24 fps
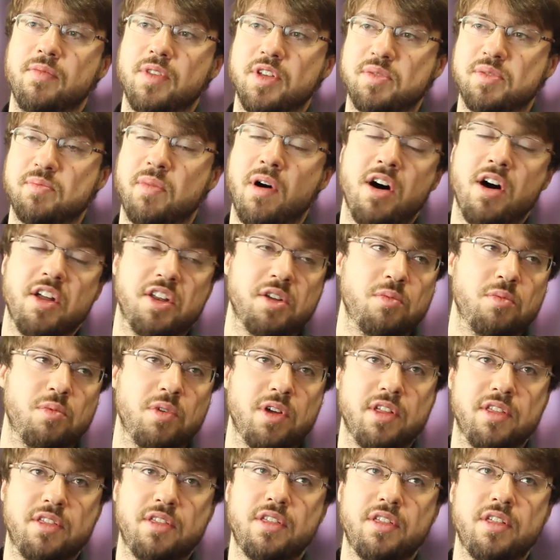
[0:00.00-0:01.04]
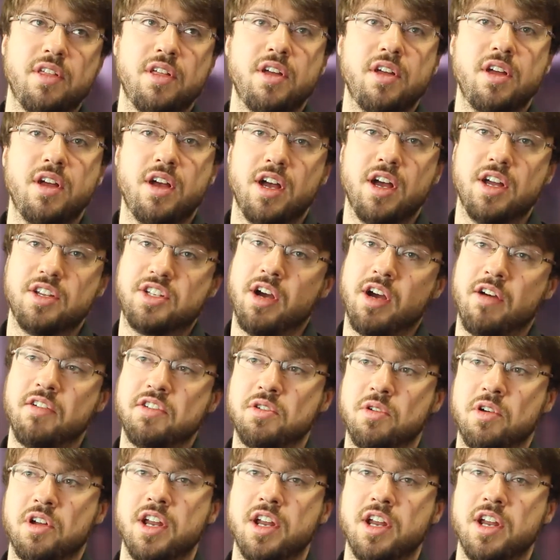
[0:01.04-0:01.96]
is partnered with a charity